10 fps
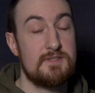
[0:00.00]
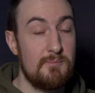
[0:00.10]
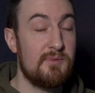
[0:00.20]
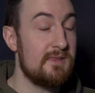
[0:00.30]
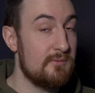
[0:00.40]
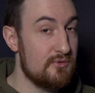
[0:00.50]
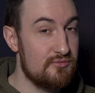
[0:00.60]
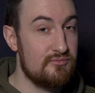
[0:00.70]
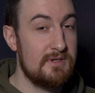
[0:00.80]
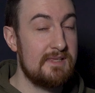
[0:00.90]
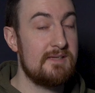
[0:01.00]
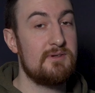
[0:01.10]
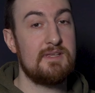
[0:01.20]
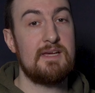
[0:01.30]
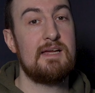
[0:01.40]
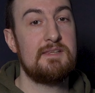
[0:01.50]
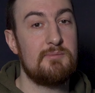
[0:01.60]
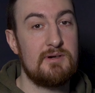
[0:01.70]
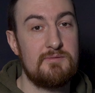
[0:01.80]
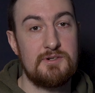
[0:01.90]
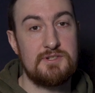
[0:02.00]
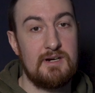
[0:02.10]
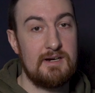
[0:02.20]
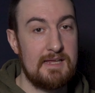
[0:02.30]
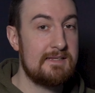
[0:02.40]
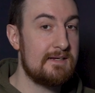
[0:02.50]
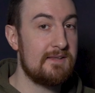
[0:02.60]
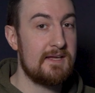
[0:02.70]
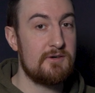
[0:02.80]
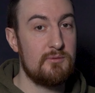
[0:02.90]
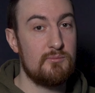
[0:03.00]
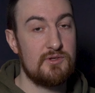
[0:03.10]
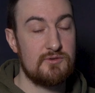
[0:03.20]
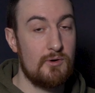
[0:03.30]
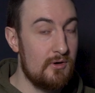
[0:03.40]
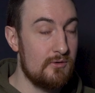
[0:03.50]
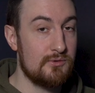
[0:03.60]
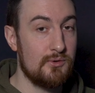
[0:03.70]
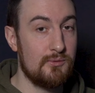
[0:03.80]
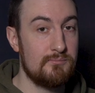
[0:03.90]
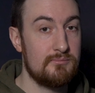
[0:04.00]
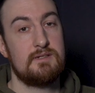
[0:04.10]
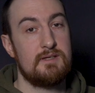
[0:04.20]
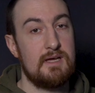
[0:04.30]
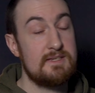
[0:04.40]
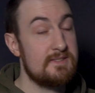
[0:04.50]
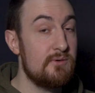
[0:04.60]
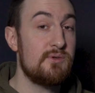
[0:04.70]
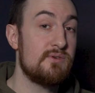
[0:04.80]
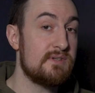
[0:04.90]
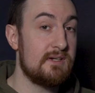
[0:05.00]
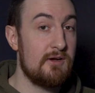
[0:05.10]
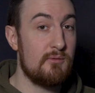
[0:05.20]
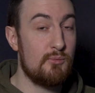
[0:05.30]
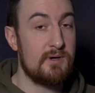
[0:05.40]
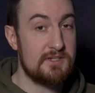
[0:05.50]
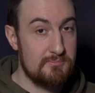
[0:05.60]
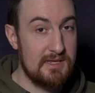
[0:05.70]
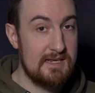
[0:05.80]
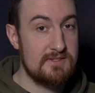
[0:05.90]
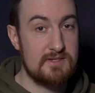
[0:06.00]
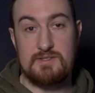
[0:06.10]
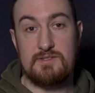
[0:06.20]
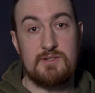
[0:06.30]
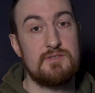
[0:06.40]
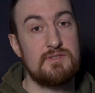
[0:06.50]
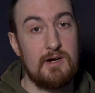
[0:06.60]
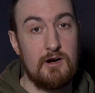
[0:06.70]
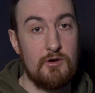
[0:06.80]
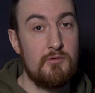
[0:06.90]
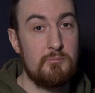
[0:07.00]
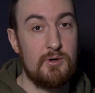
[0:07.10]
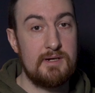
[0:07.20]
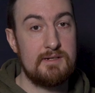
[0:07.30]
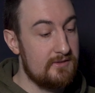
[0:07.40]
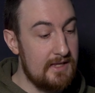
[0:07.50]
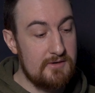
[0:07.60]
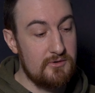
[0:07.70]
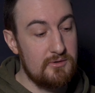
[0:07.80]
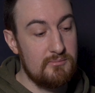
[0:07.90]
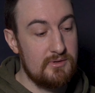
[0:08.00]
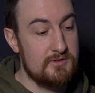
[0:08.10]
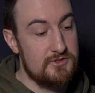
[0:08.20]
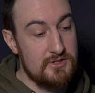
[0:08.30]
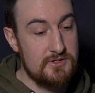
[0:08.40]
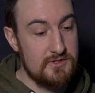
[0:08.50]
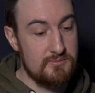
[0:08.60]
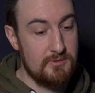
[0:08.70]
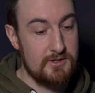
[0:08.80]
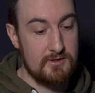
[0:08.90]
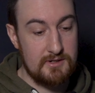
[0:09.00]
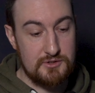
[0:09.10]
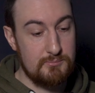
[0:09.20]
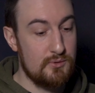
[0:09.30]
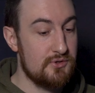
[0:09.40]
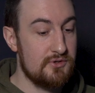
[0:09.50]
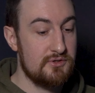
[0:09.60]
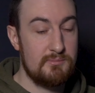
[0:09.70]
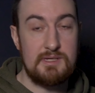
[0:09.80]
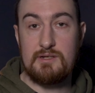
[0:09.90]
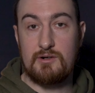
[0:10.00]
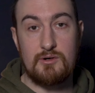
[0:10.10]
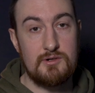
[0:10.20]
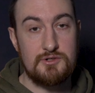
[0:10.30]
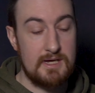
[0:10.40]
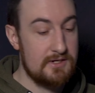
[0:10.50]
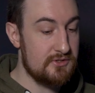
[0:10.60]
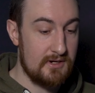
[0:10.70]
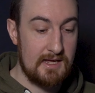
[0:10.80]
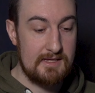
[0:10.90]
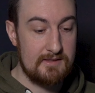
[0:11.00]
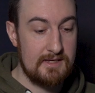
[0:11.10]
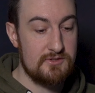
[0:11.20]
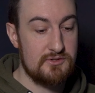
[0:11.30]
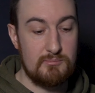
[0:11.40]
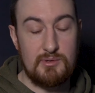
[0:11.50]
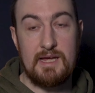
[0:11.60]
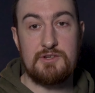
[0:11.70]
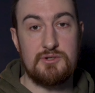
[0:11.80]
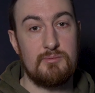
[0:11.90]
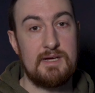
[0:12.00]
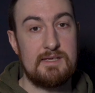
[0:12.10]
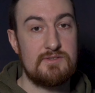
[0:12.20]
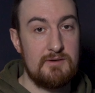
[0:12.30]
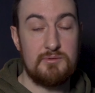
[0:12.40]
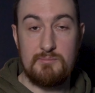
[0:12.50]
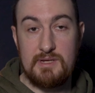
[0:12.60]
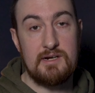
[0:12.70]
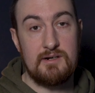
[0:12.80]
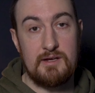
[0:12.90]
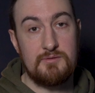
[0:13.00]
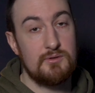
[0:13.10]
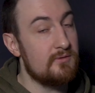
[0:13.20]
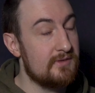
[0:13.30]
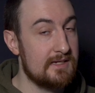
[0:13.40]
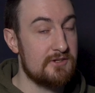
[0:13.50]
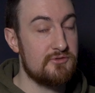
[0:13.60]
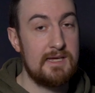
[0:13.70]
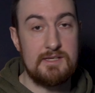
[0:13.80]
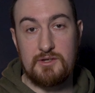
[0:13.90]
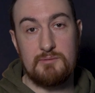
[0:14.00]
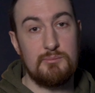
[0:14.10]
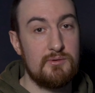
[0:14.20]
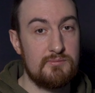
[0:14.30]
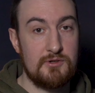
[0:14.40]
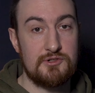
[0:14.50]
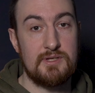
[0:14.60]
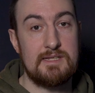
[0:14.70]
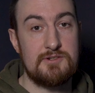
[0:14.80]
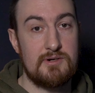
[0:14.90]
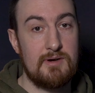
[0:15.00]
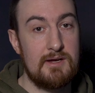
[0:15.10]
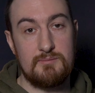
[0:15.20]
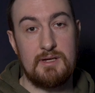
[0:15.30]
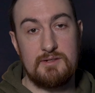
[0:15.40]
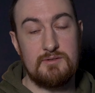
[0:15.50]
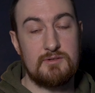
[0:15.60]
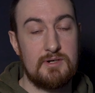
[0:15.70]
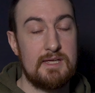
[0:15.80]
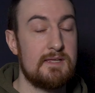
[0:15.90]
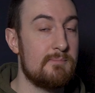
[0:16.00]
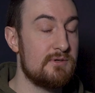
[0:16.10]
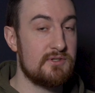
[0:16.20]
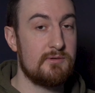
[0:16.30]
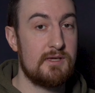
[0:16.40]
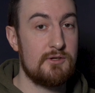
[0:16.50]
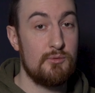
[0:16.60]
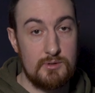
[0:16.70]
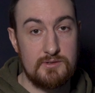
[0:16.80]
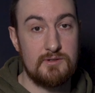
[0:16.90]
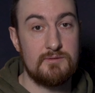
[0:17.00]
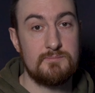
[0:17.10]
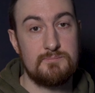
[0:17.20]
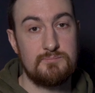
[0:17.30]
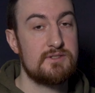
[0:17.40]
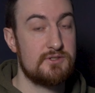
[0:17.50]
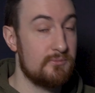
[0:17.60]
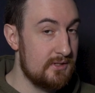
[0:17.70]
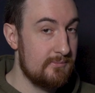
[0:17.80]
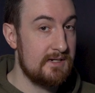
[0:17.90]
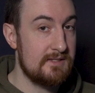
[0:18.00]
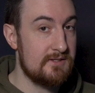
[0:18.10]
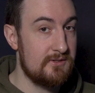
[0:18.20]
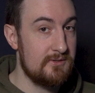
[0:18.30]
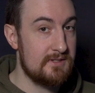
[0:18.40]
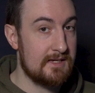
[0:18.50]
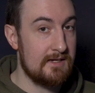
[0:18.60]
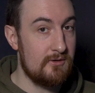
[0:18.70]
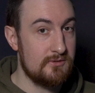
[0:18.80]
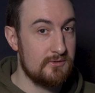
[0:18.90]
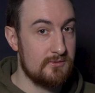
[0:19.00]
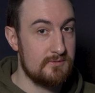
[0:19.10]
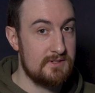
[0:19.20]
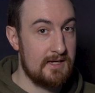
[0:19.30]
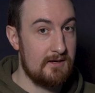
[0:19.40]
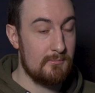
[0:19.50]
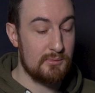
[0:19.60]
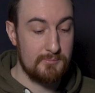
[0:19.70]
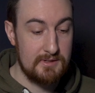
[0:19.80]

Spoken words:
Something that was really handy when I first started editing Lightroom was auto-tone. I still use it now I'm more experienced because it's a good starting off point. Lightroom judges where your exposure should be, your contrast, your highlights, your blacks, your whites, and from there, if you don't think it's right, you can move your sliders around and create the image the way you want it. So what do we need to do to get auto-tone set up?